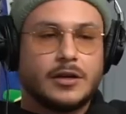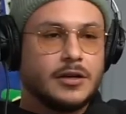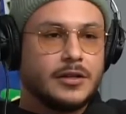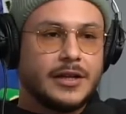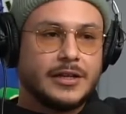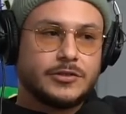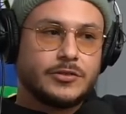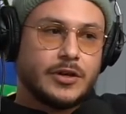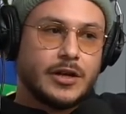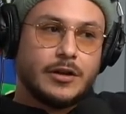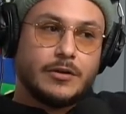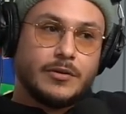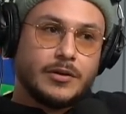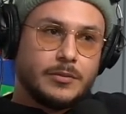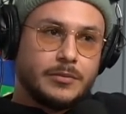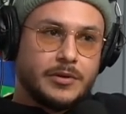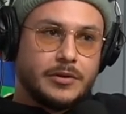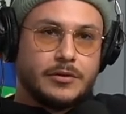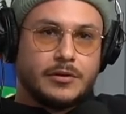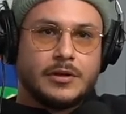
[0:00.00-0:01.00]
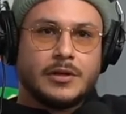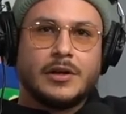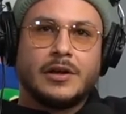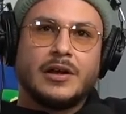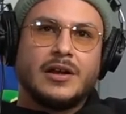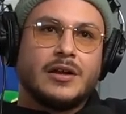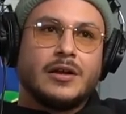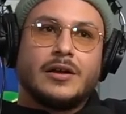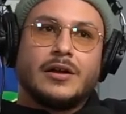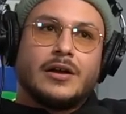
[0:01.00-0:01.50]
that's why I don't want to be
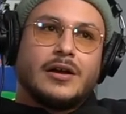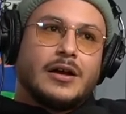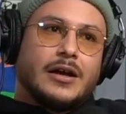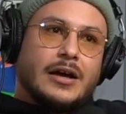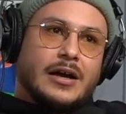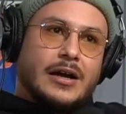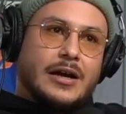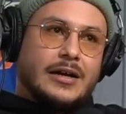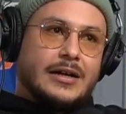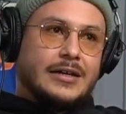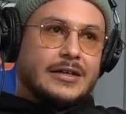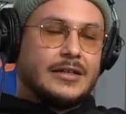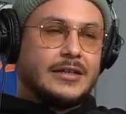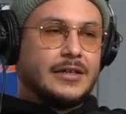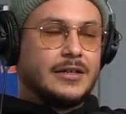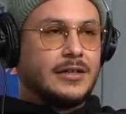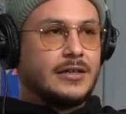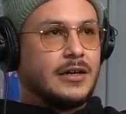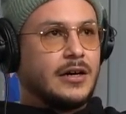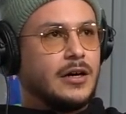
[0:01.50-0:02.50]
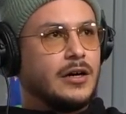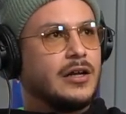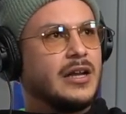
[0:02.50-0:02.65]
a...